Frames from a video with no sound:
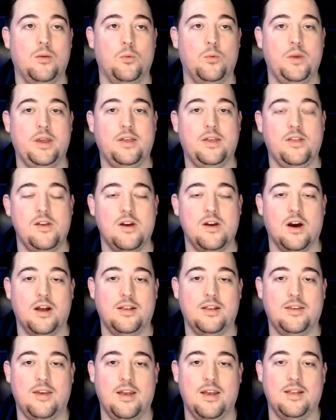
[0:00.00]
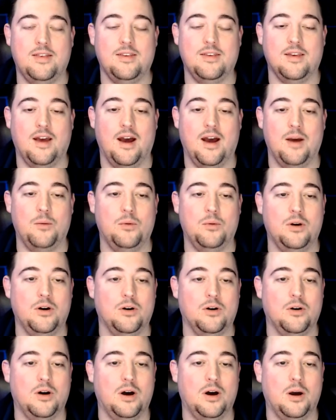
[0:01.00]
get weekly content. I
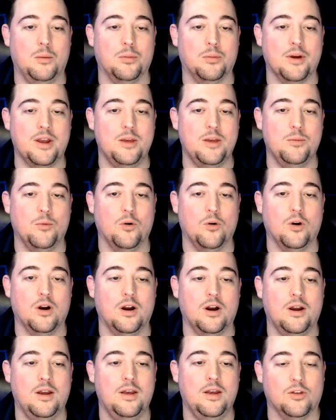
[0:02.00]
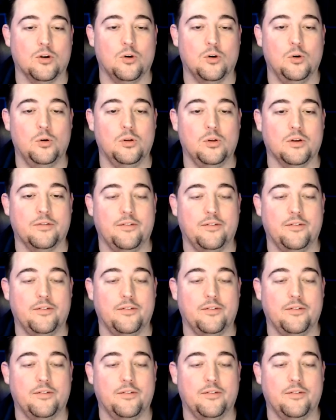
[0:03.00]
will uh, bring you more either cool